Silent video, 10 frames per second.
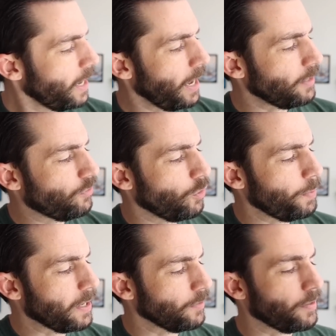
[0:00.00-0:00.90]
And so
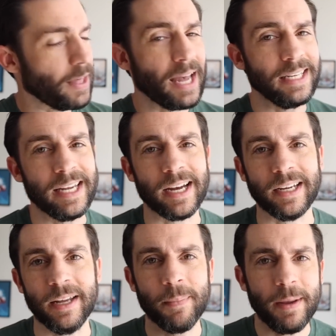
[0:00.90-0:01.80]
because of that, yeah,
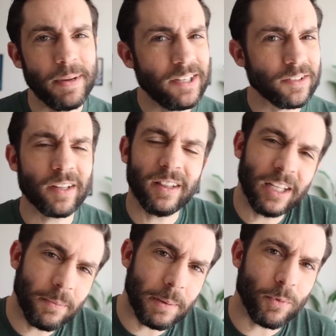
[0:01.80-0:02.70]
it might be just a
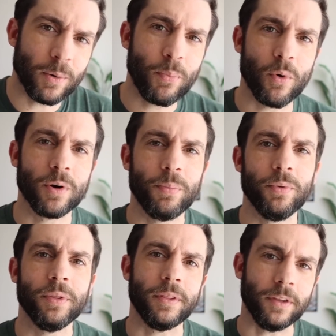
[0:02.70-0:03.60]
little bit more
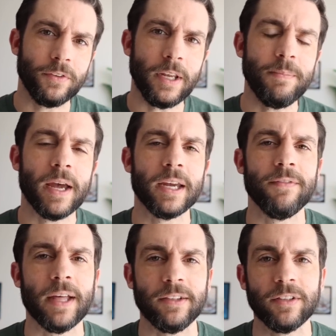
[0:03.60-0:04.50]
portable than the Steam Deck if
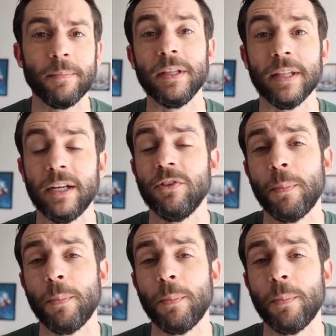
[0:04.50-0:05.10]
that's something that has